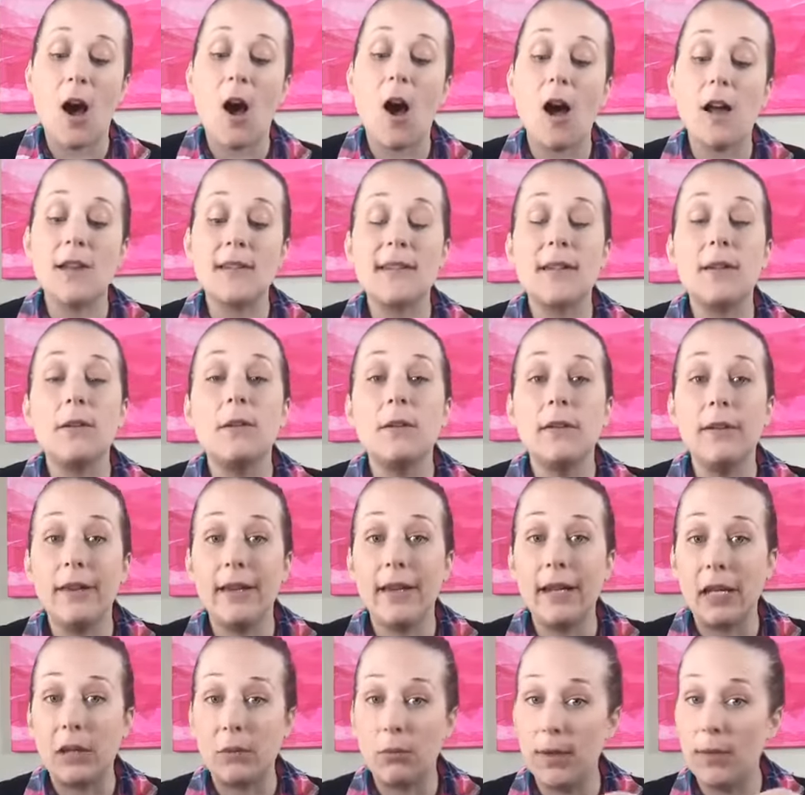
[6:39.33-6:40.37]
Also,
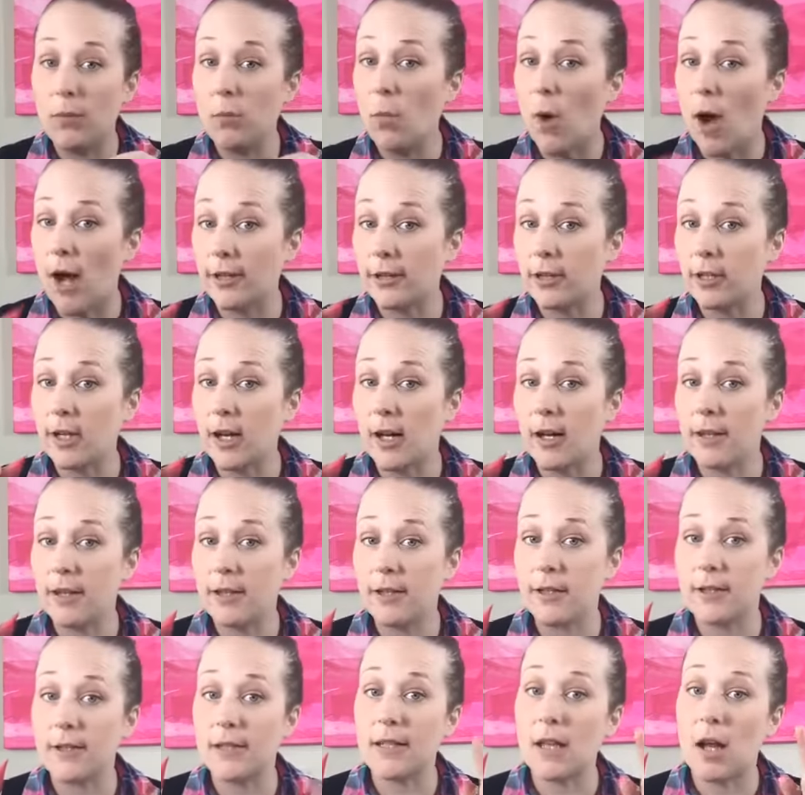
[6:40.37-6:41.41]
liquid
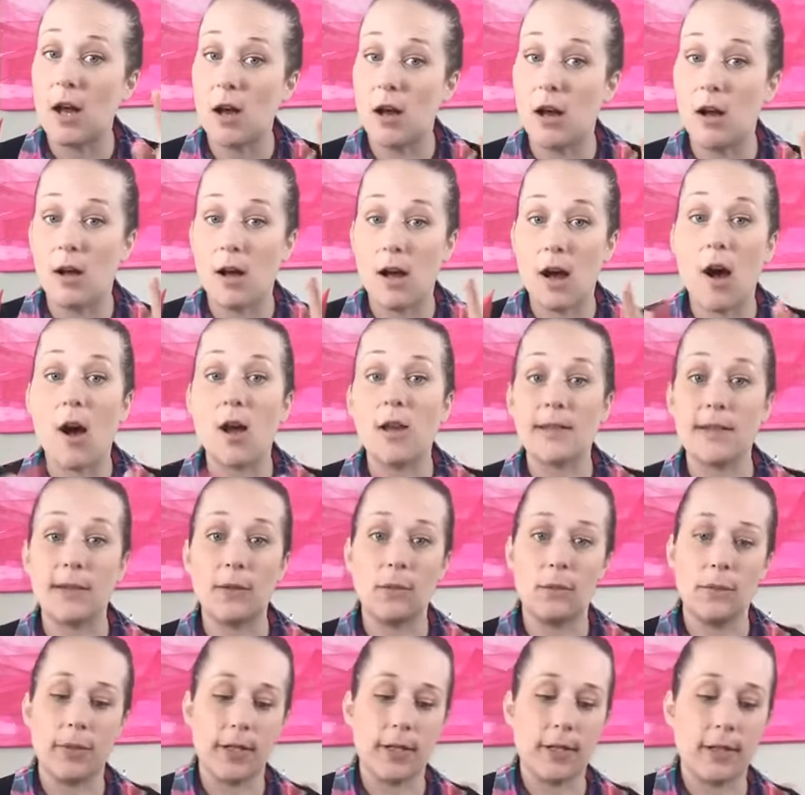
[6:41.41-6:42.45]
watercolors also
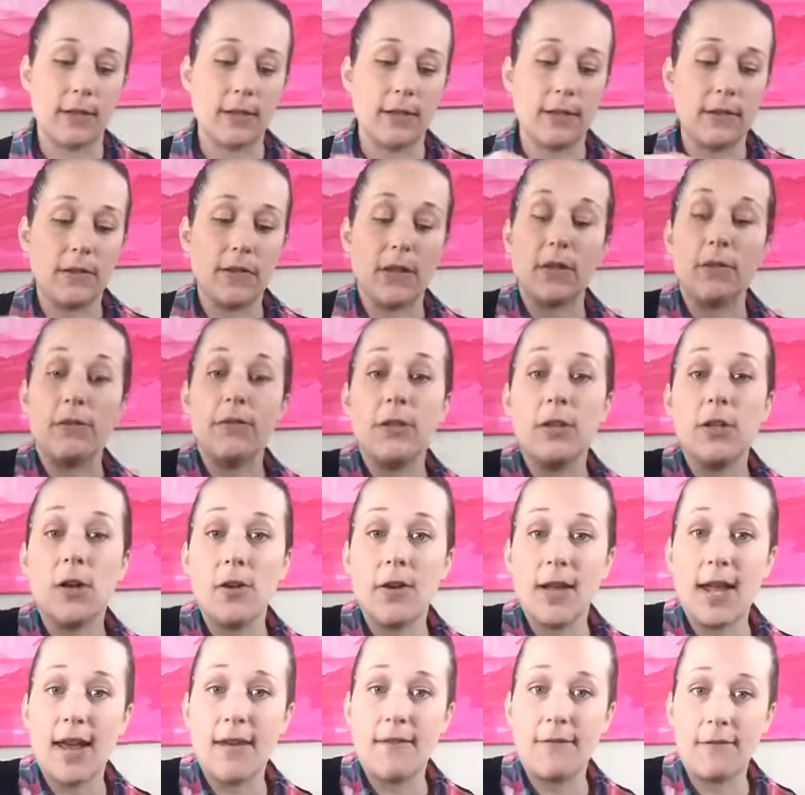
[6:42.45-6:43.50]
works. So if you
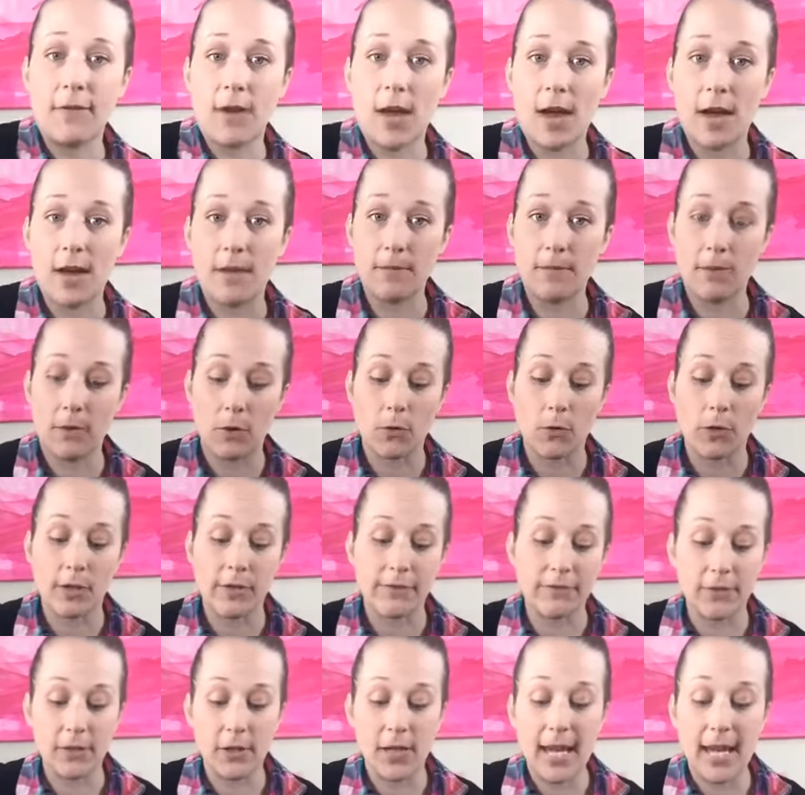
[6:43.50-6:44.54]
don't have, or
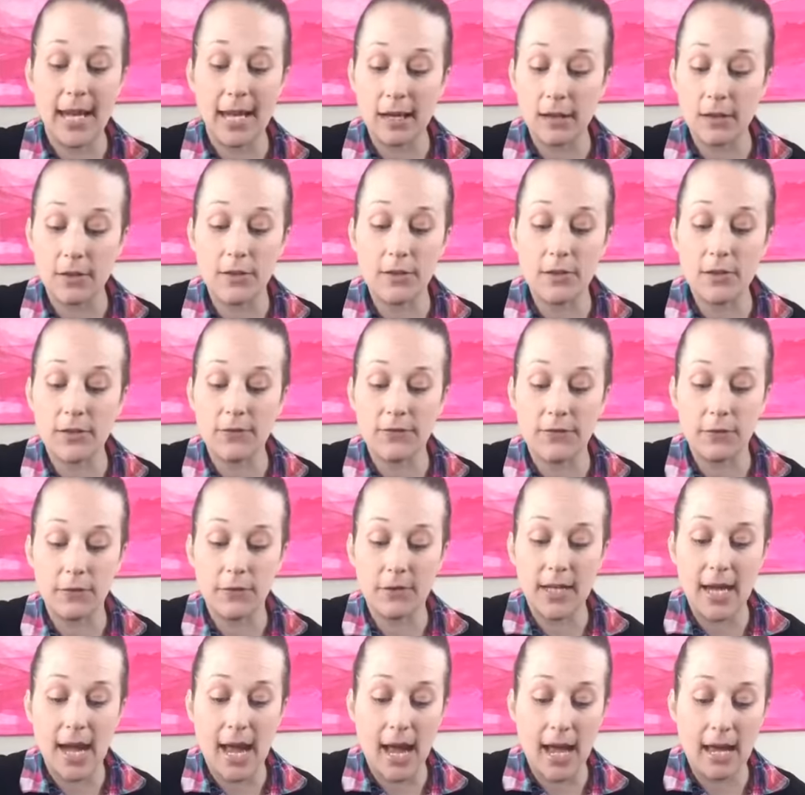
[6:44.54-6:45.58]
if you can't use
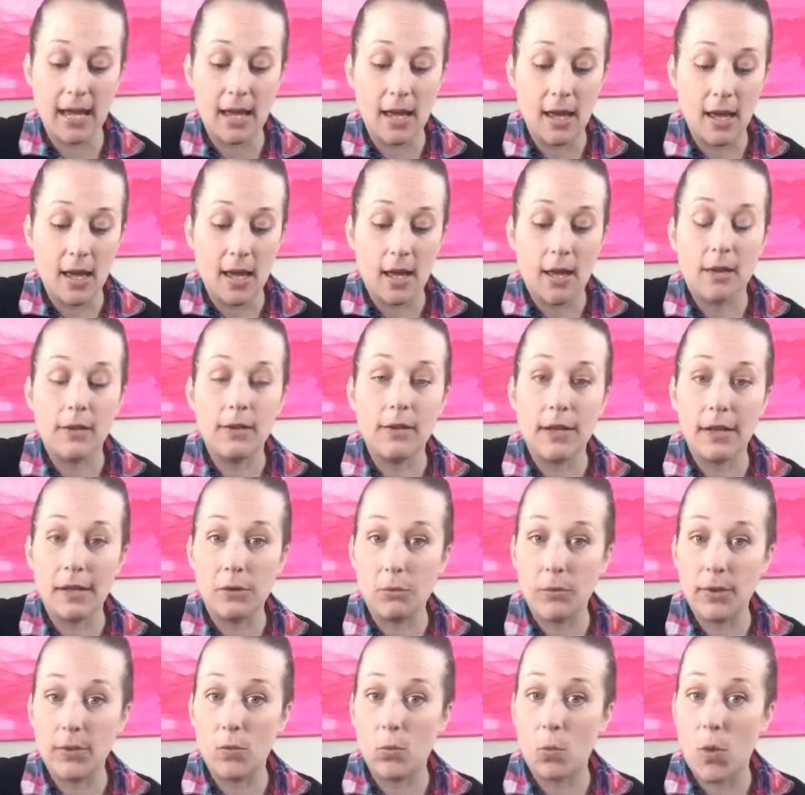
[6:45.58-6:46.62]
food dye,
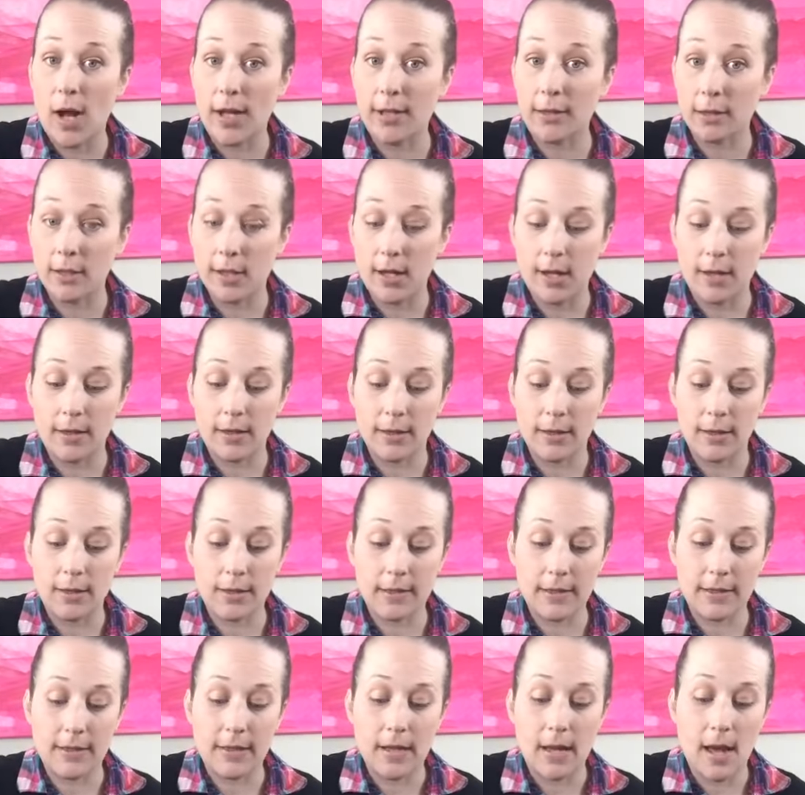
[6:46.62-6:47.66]
liquid
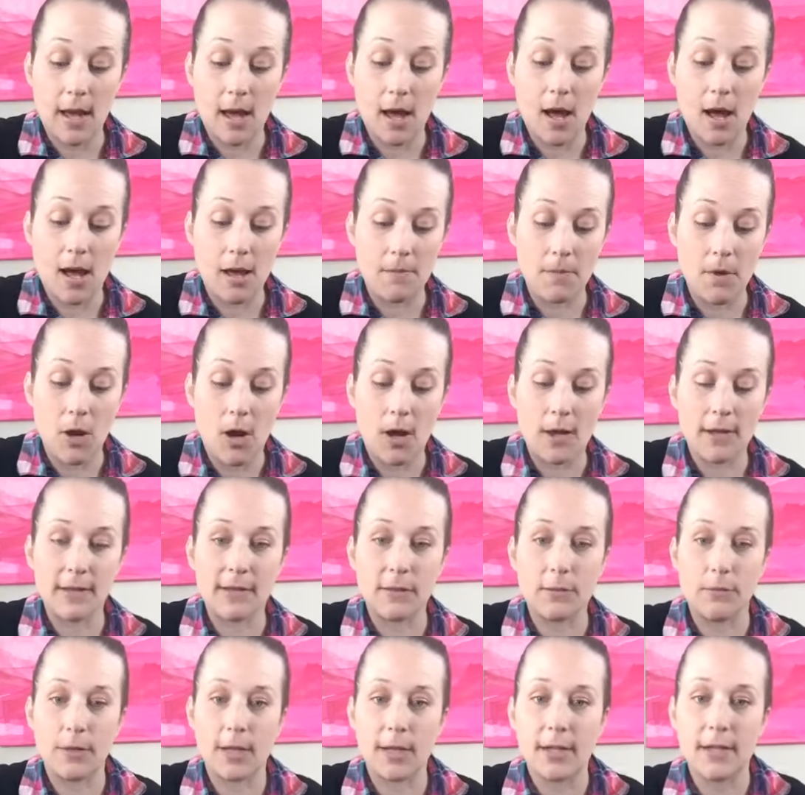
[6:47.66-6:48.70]
watercolors
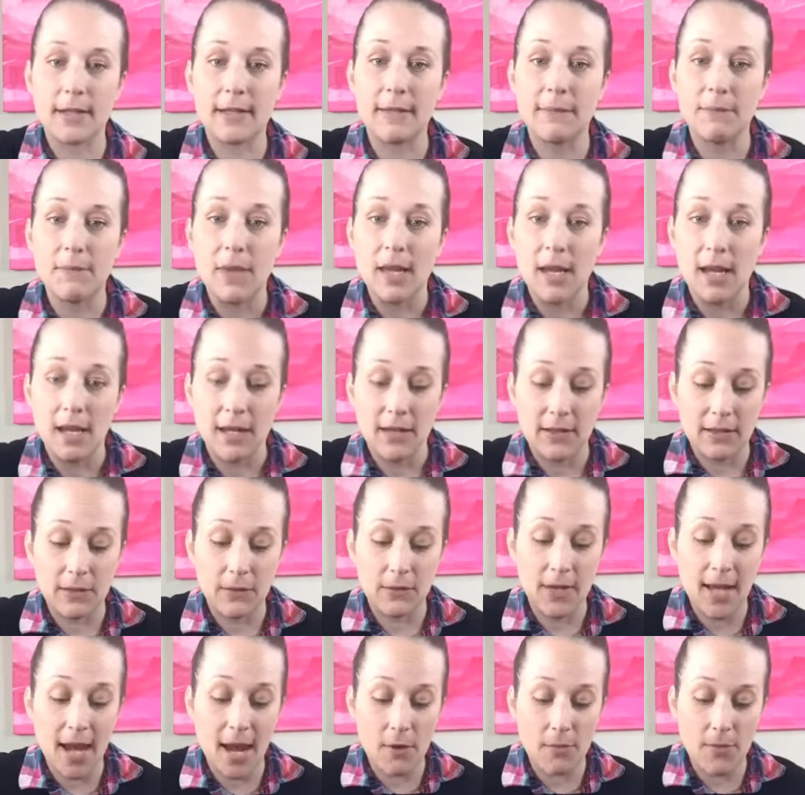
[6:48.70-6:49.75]
also works. So
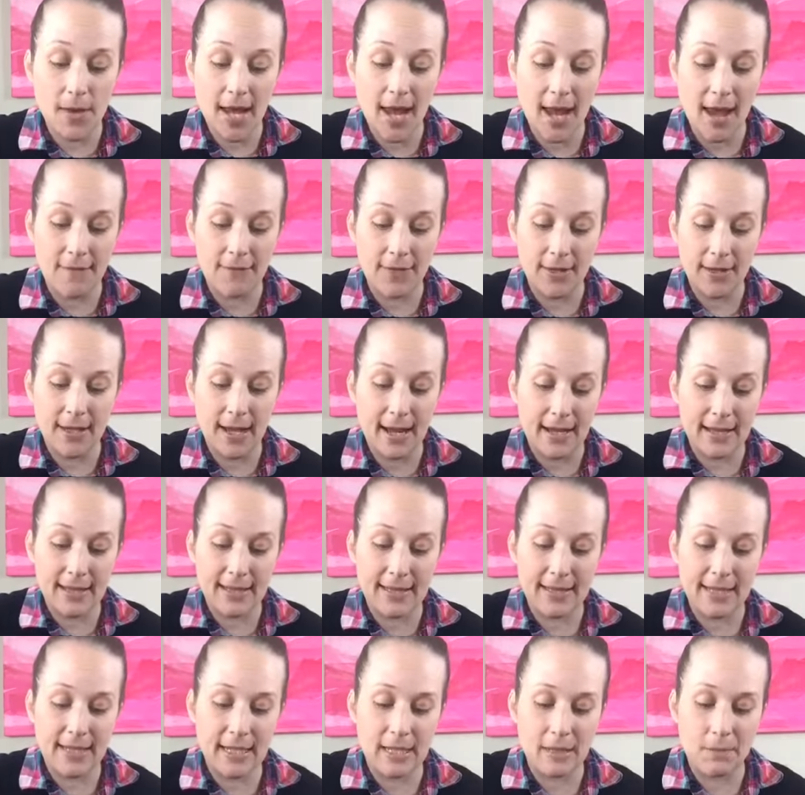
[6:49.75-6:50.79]
now we have a
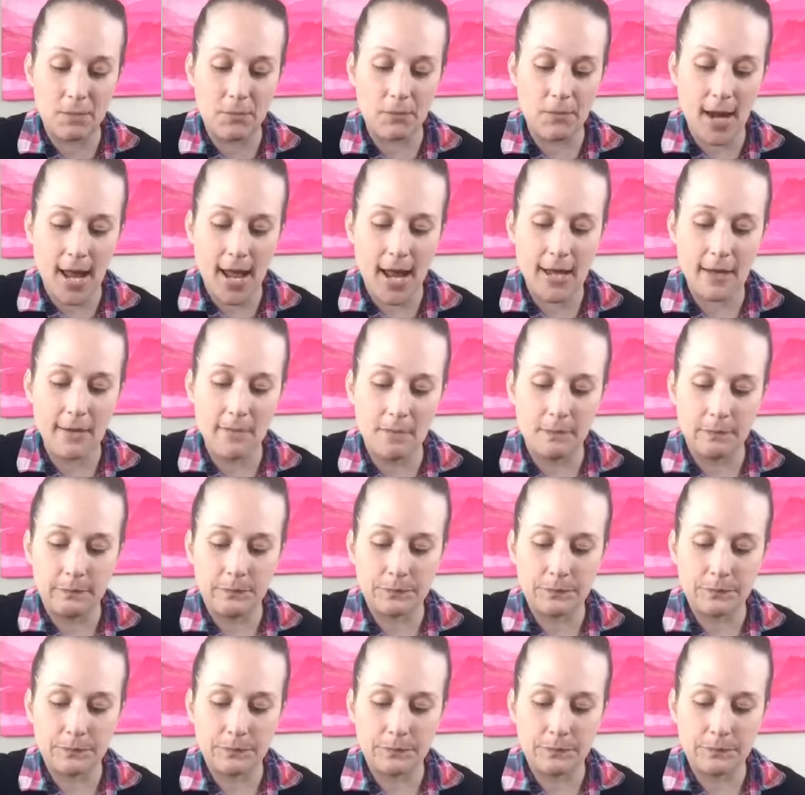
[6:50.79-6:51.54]
nice deep red.